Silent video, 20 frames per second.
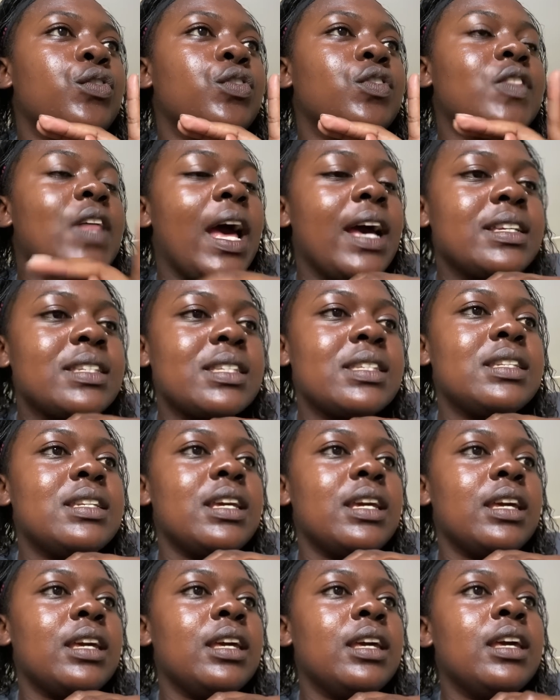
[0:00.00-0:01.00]

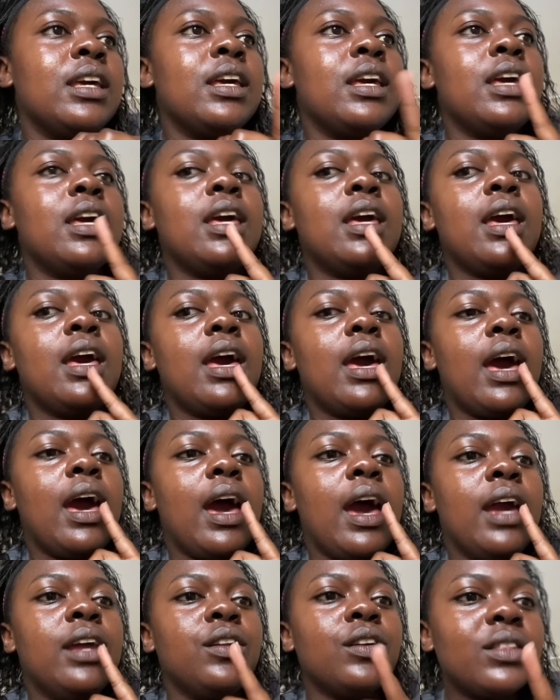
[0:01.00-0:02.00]
Thursday,
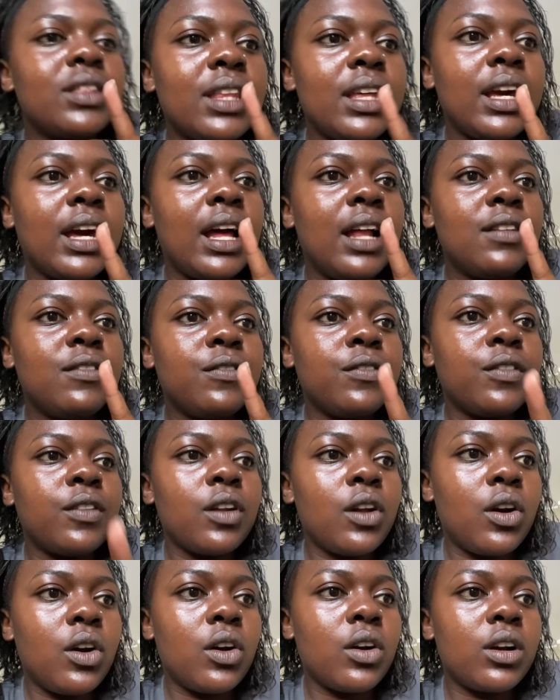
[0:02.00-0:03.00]
I don't think I'll
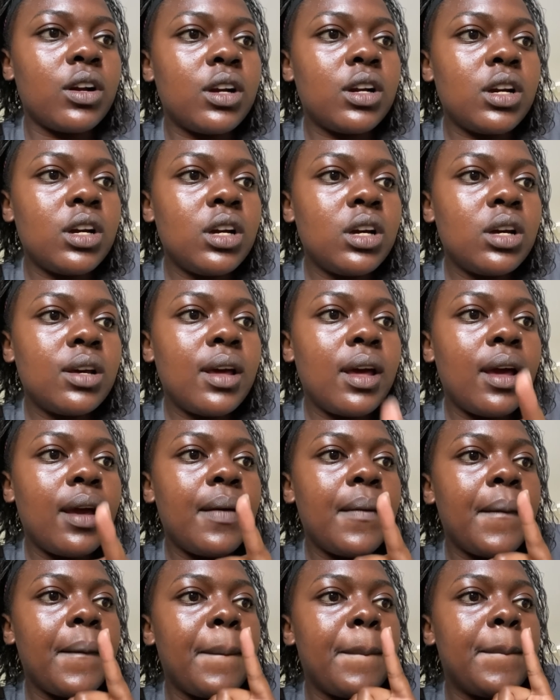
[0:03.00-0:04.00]
vlog,
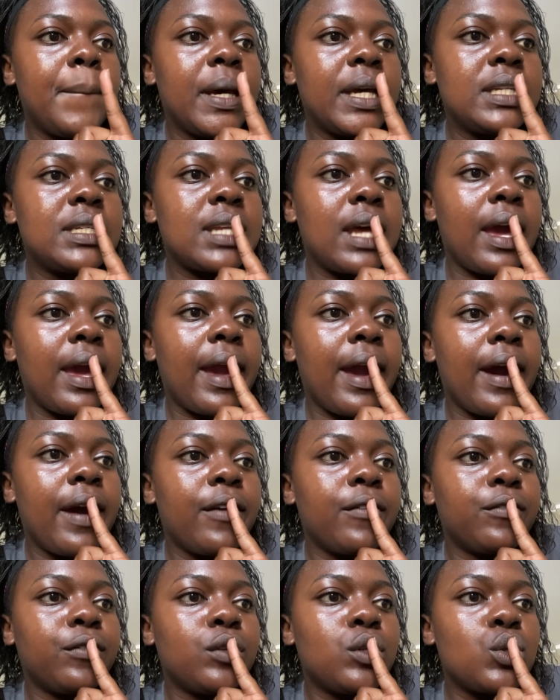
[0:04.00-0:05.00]
but I
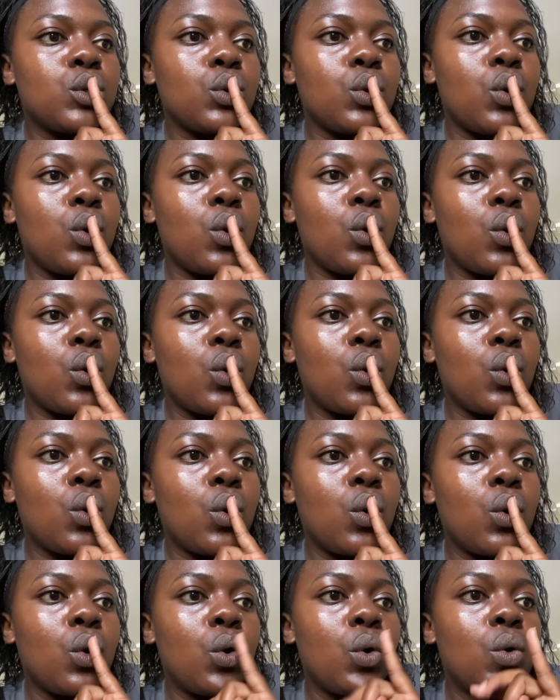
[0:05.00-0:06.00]
have to
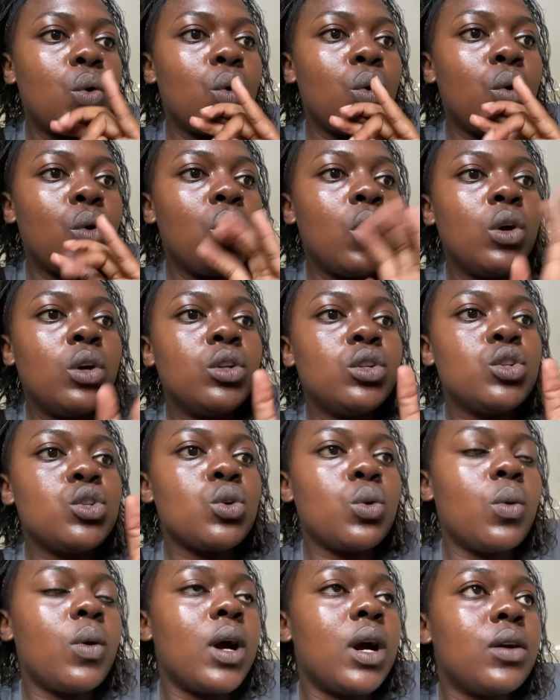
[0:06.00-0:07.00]
go
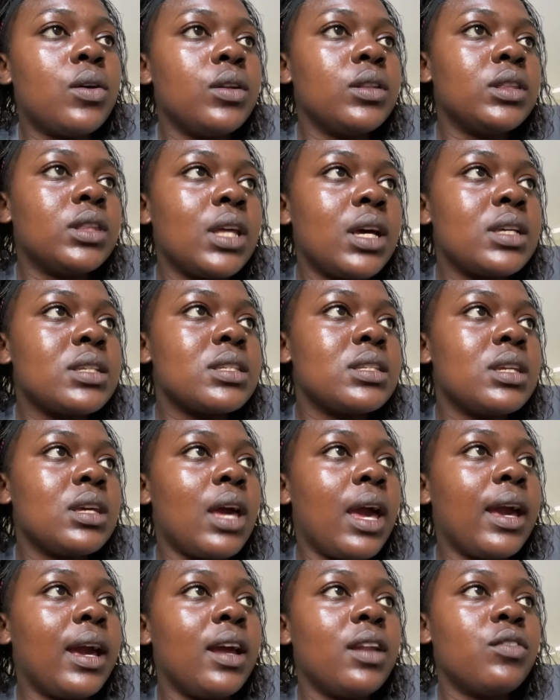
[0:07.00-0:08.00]
to work on
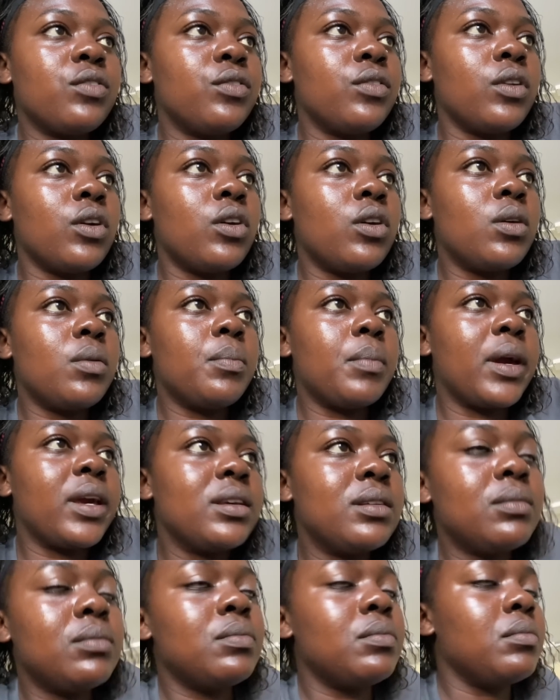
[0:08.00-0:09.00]
Thursday. I can't vlog
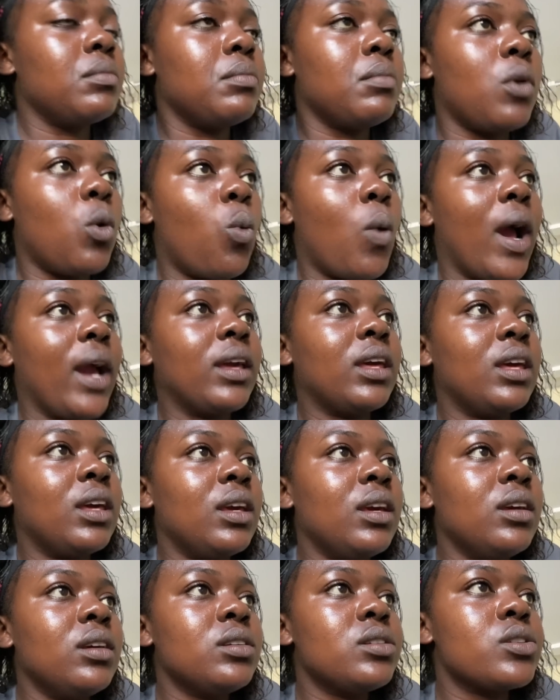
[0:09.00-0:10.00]
my
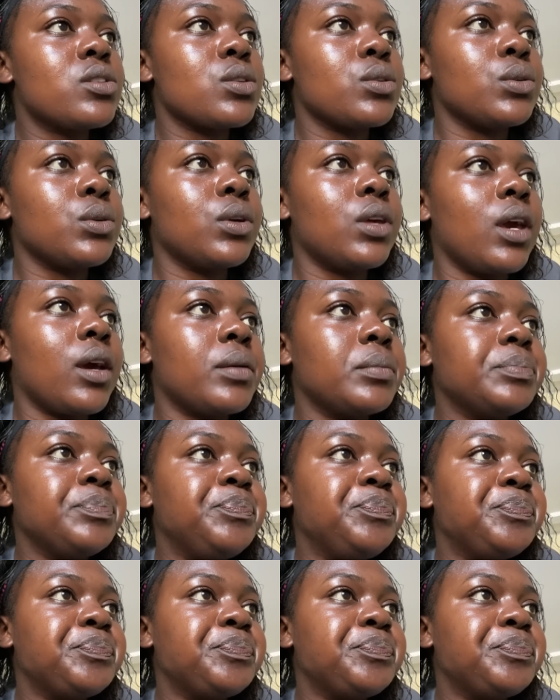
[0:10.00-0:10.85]
working, so yeah.